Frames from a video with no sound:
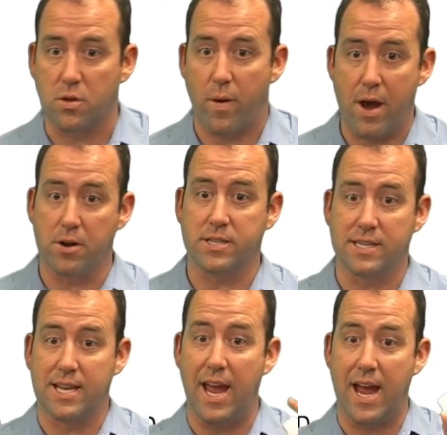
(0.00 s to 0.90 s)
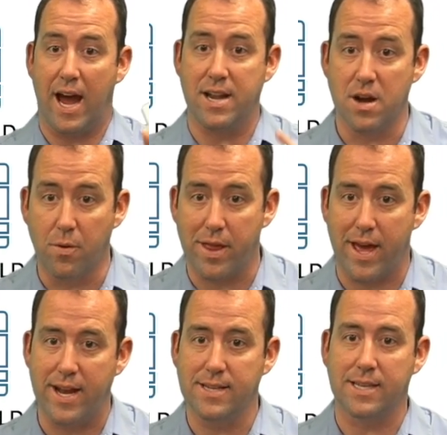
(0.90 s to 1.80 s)
The router says, hey, I know where
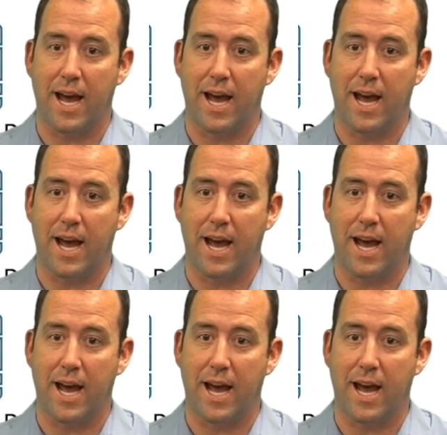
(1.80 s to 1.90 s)
that is.